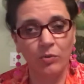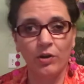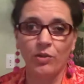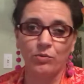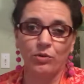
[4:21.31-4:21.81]
what
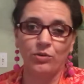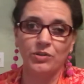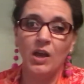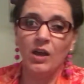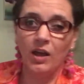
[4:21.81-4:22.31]
are the
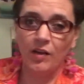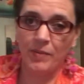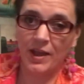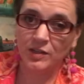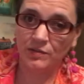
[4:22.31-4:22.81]
rules of
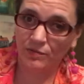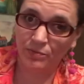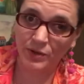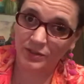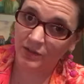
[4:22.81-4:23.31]
past,
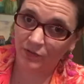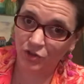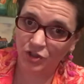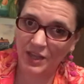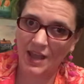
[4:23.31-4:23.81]
present, and
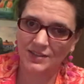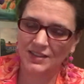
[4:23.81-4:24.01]
future tense.